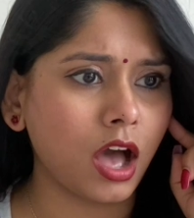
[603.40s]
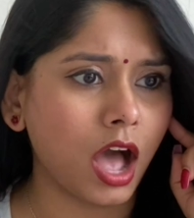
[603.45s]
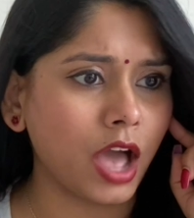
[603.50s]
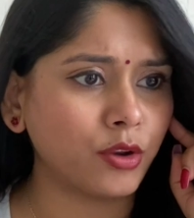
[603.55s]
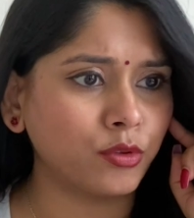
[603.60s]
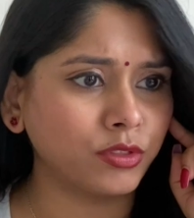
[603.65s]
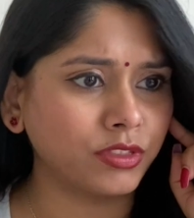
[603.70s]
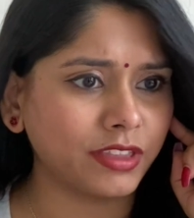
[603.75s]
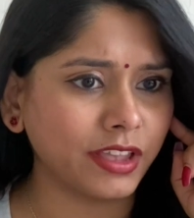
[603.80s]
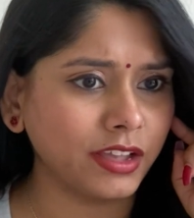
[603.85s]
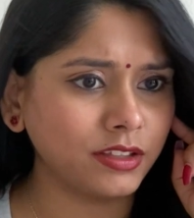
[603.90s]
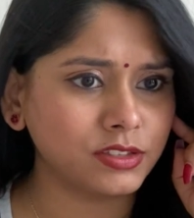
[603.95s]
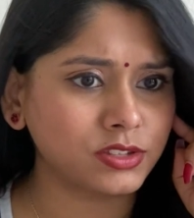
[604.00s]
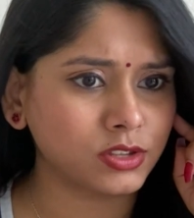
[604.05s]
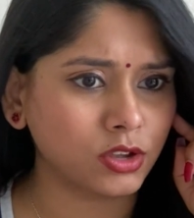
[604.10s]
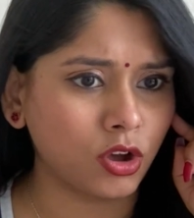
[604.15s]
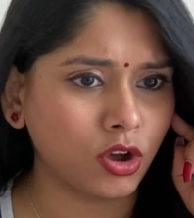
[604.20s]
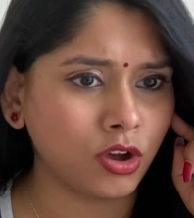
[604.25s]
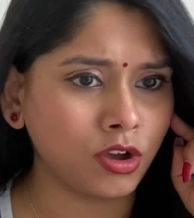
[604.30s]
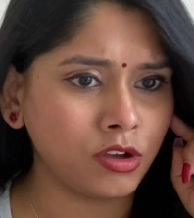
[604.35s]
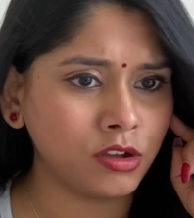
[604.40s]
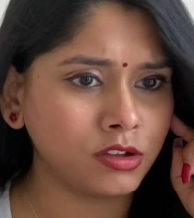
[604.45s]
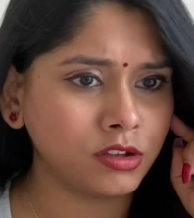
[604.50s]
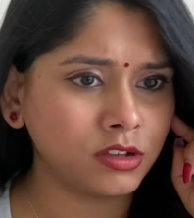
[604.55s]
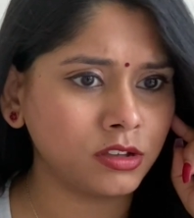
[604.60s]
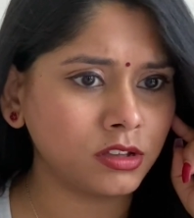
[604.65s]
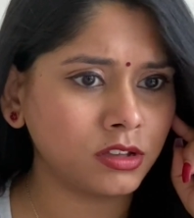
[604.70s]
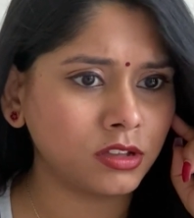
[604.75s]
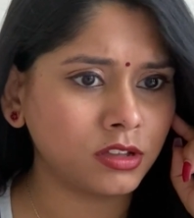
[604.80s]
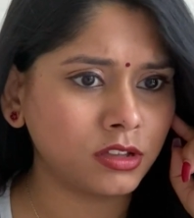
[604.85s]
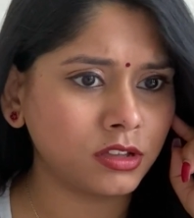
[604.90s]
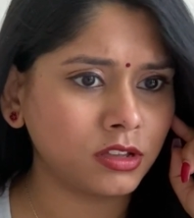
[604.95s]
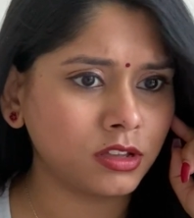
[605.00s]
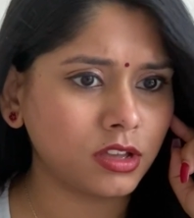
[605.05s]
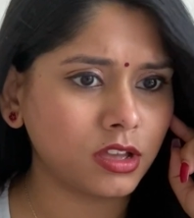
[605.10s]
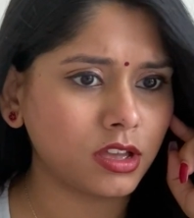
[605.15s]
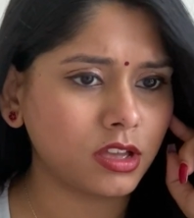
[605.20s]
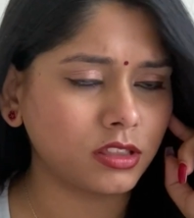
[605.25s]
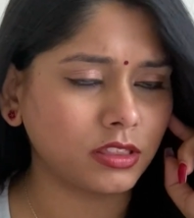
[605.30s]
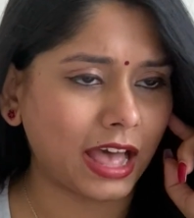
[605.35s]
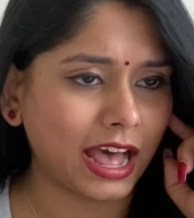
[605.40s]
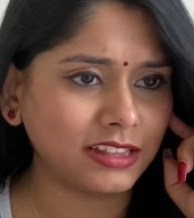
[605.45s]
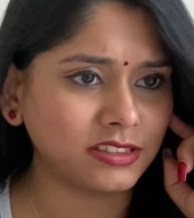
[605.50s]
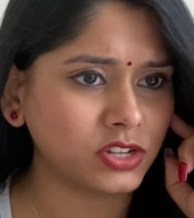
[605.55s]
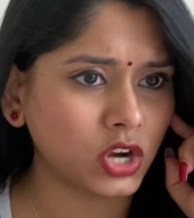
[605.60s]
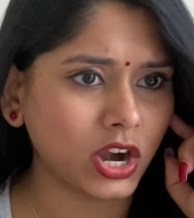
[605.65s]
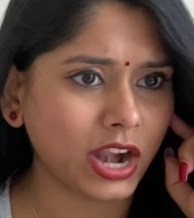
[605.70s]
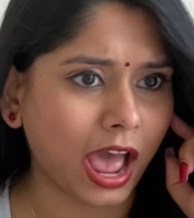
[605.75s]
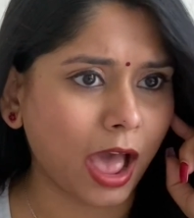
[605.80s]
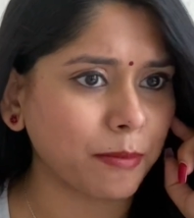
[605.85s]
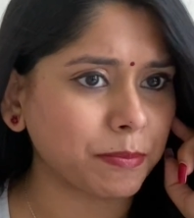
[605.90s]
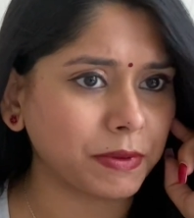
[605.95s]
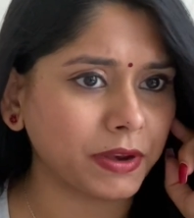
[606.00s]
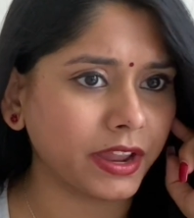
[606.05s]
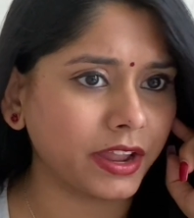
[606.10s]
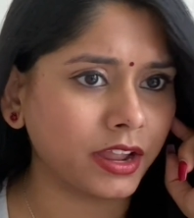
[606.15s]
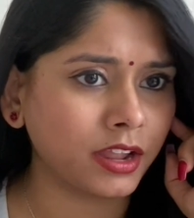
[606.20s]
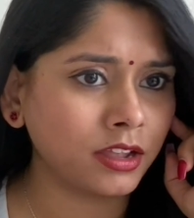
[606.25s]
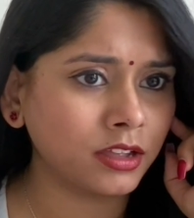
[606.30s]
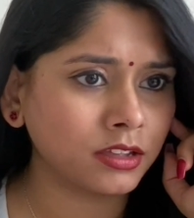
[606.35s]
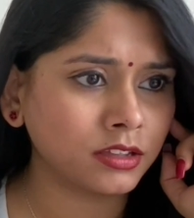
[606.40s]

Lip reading: don't think so. That's not happening.